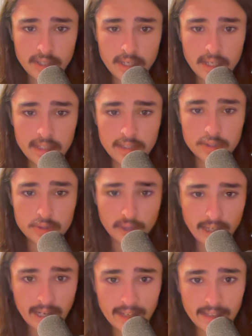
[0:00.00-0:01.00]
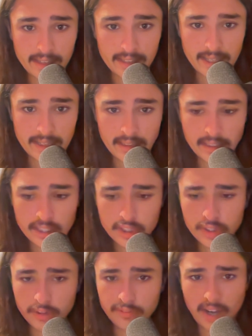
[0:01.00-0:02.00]
and straight out of the gate,
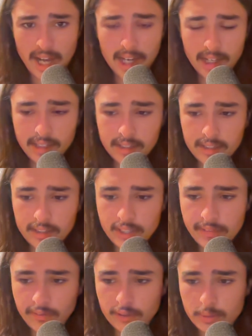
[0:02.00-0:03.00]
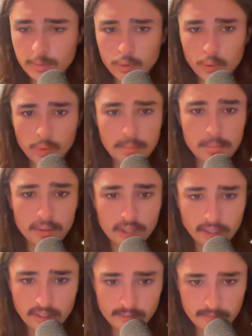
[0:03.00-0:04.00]
let's define the difference between
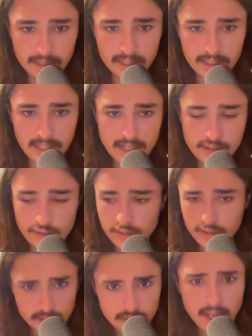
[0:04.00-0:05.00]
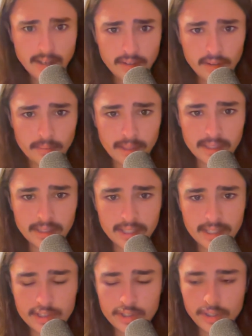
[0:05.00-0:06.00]
productive meditation and standard
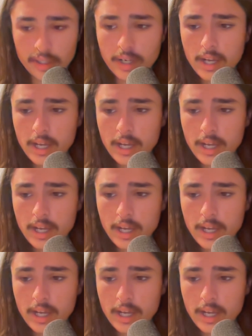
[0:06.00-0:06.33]
meditation.